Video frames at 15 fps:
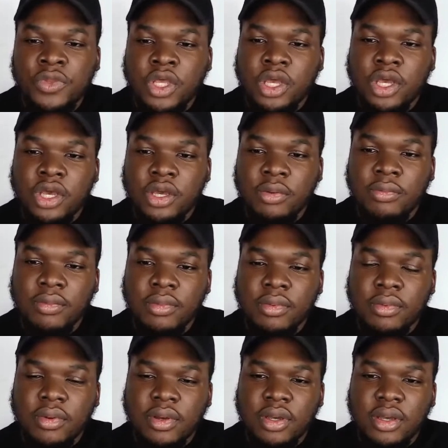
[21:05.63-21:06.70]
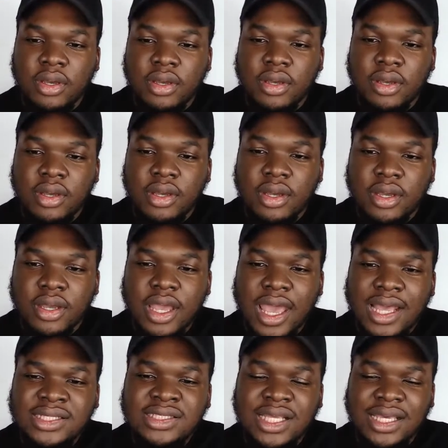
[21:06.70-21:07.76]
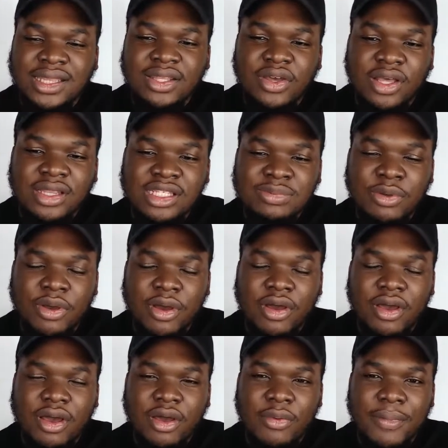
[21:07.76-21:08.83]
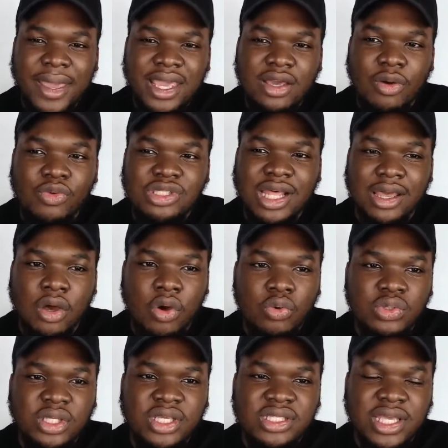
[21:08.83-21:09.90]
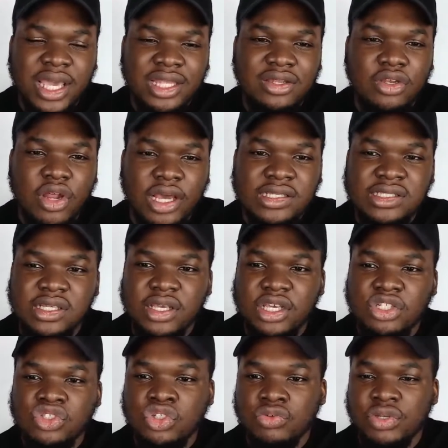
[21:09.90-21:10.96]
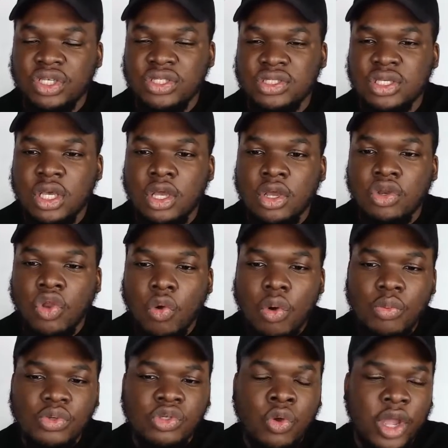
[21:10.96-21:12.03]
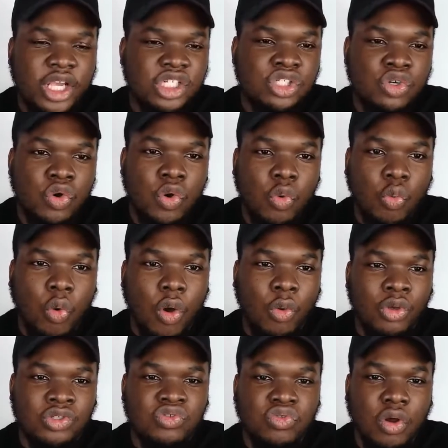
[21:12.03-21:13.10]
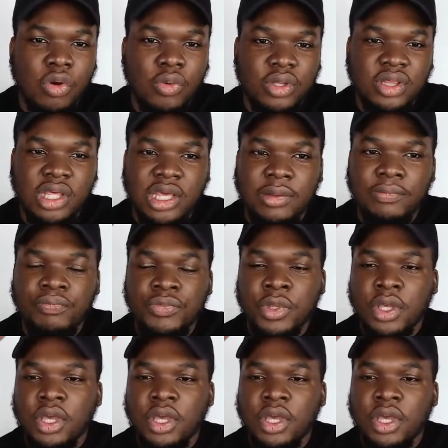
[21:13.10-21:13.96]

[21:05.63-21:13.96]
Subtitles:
And I think Omega was like holding his head, nursing injuries. No one was quite sure what was wrong with him.